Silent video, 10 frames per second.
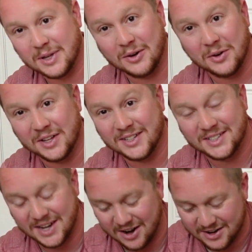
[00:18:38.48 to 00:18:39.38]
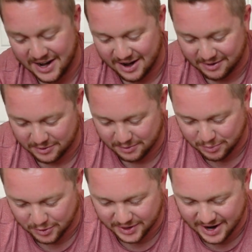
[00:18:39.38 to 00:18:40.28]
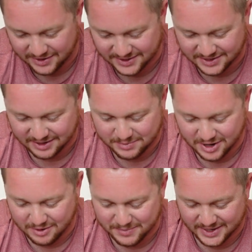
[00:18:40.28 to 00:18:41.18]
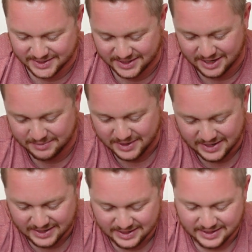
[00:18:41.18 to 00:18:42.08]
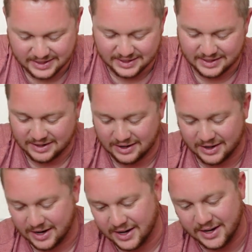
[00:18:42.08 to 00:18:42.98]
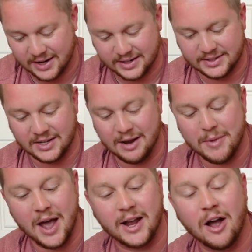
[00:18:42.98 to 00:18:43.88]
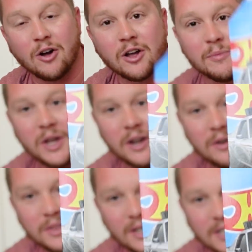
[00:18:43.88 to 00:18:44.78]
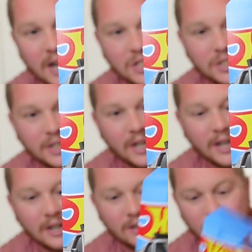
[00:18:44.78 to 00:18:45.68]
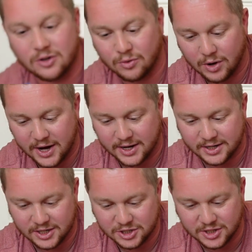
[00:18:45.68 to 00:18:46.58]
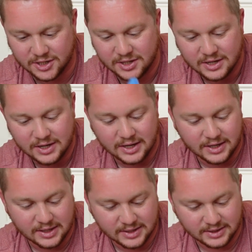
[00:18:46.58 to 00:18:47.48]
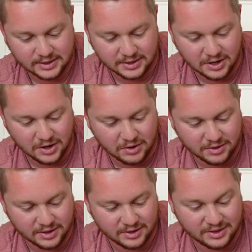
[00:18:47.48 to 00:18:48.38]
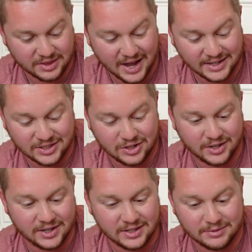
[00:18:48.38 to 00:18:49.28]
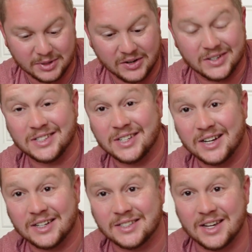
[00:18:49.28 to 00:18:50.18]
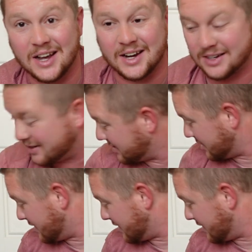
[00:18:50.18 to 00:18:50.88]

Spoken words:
like really scared now. I'm going to pull it out and it's going to be all messed up. I got a Zamac El Camino that's actually in great condition. So that's good. Let me go ahead and set it aside and